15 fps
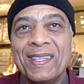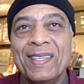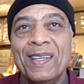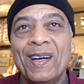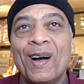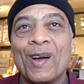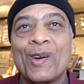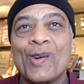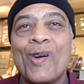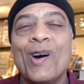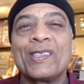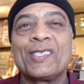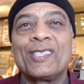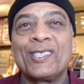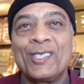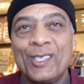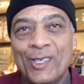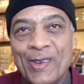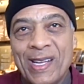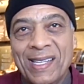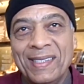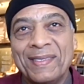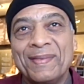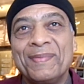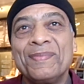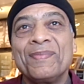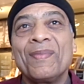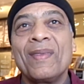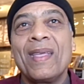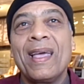across the street
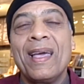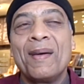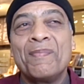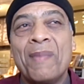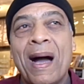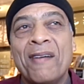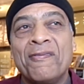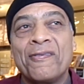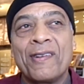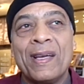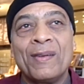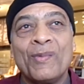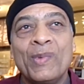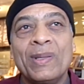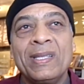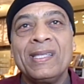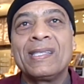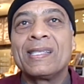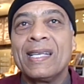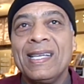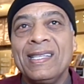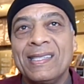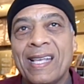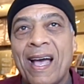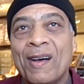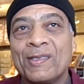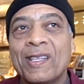at my friend Willie C's house.